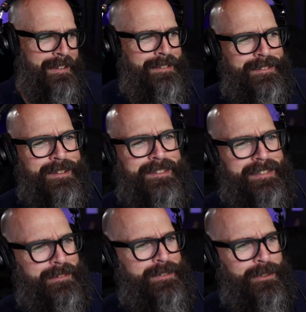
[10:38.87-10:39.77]
this is going to
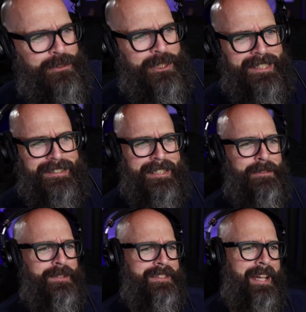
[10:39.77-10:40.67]
sound so cheesy.
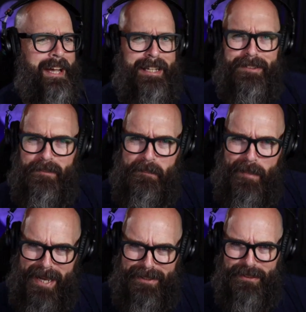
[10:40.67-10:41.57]
It was kind of
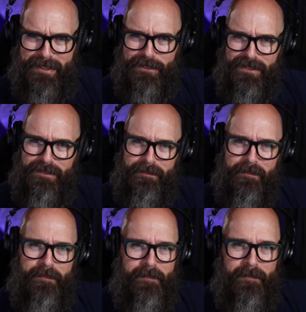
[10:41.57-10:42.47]
magical.
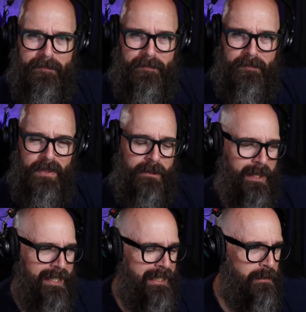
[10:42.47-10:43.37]

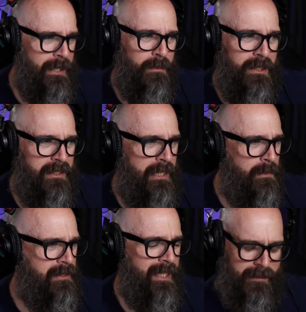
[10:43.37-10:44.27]
Right? It, it was, it
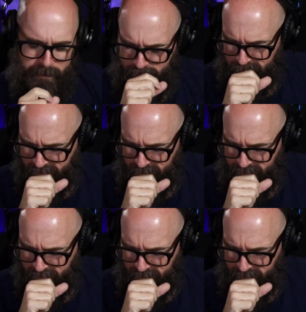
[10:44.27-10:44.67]
was like,